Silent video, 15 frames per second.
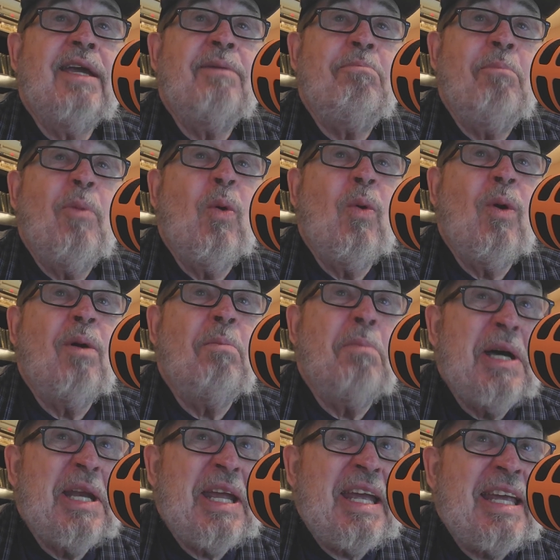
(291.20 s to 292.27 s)
more
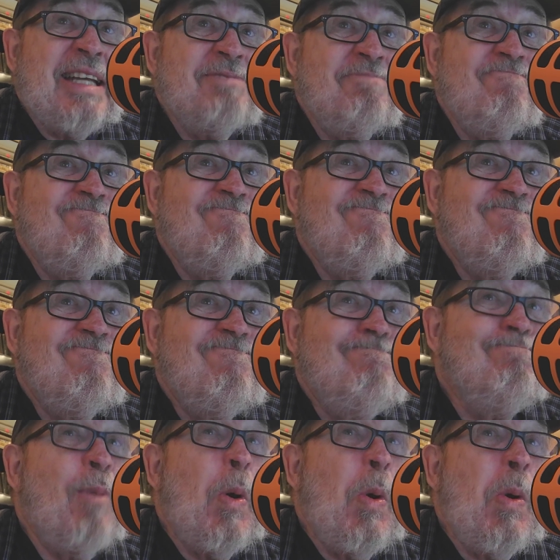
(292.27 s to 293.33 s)
money?
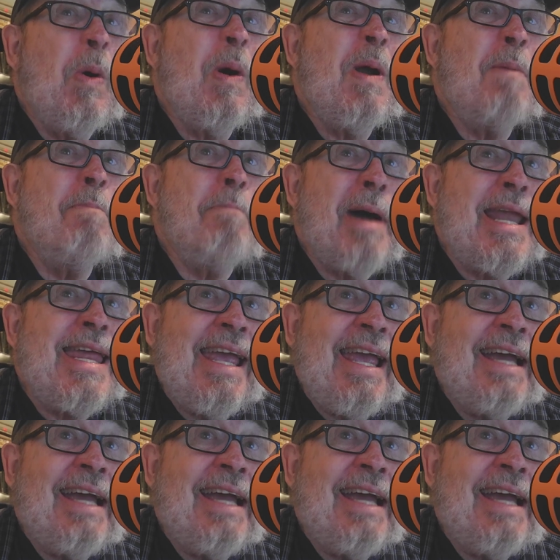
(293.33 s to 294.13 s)
More money.